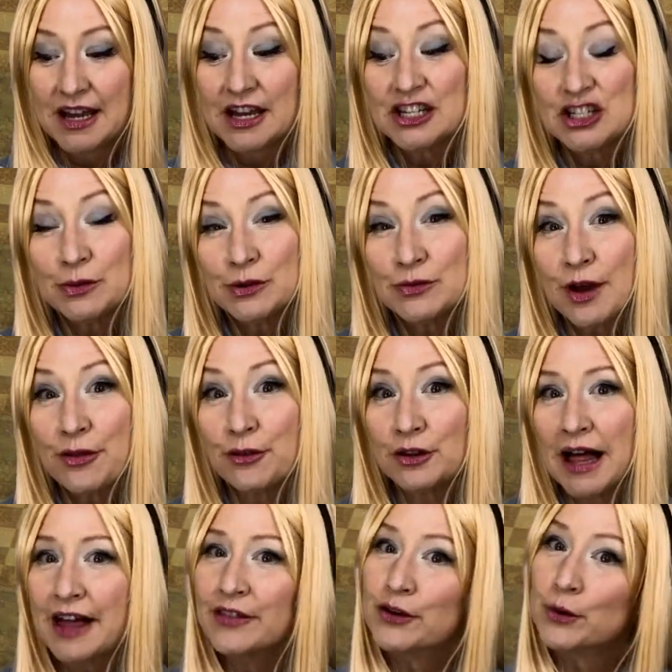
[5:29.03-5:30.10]
She was rather
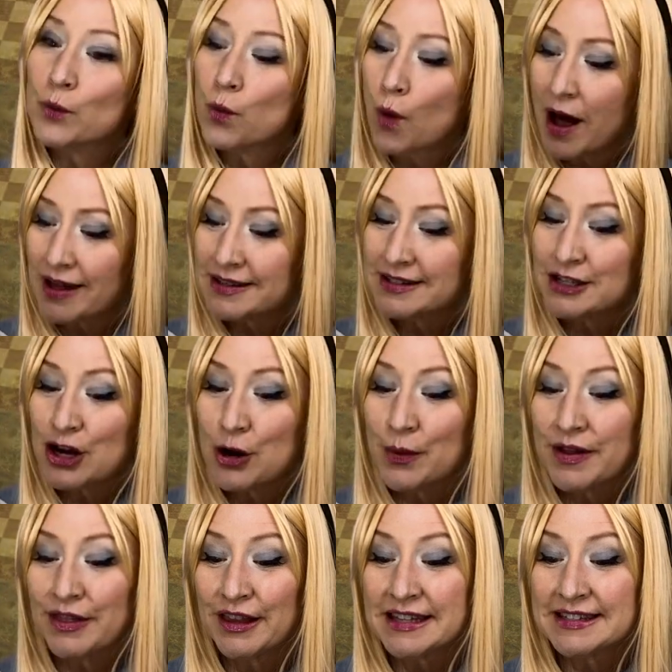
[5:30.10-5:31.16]
glad there was no
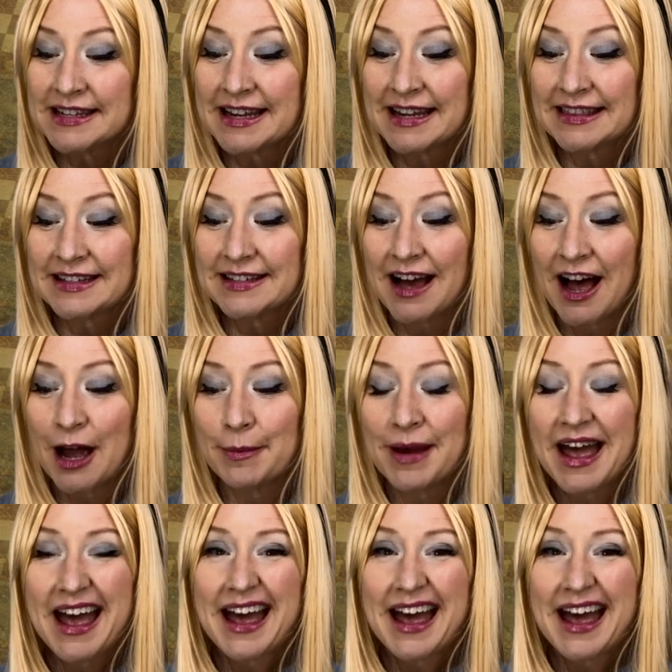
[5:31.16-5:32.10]
one listening at the time,